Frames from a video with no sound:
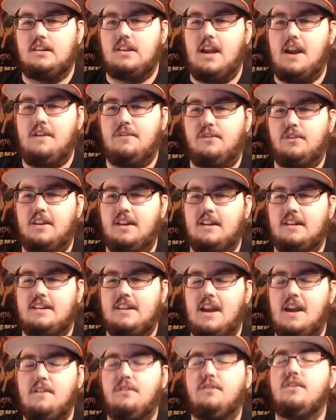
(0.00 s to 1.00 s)

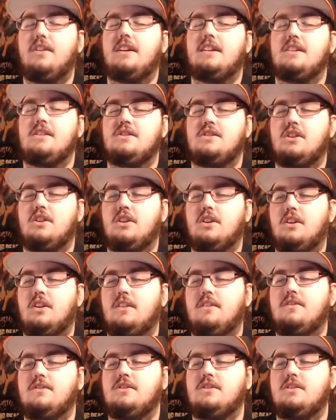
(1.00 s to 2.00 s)
Definitely
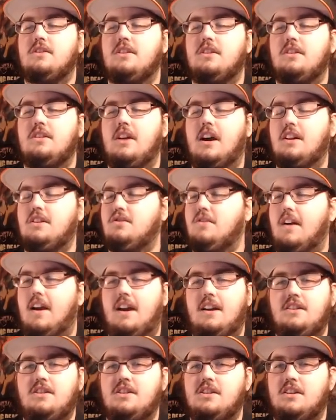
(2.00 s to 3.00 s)
deserves, not
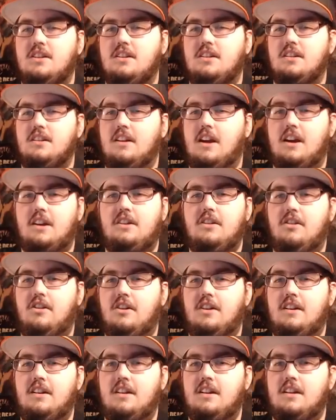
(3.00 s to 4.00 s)
trash, not
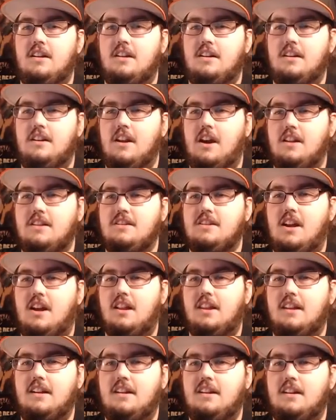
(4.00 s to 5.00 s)
good, not
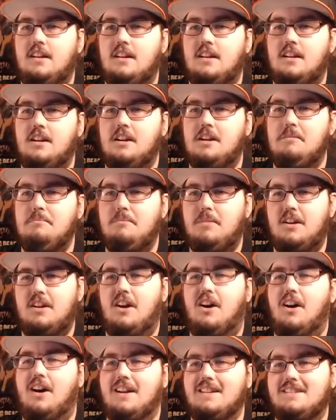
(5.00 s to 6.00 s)
solid, but
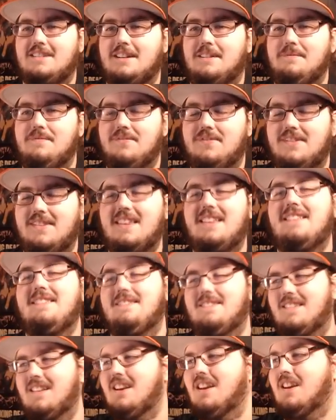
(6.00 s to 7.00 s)
awesome.
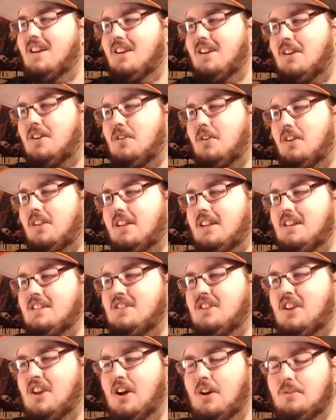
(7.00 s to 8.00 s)
Krillin
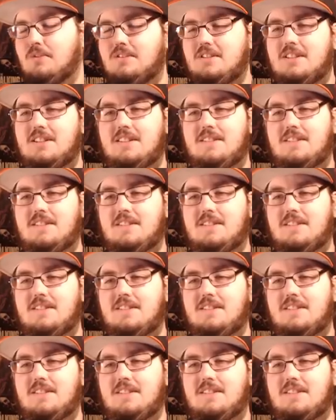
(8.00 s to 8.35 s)
is a goat.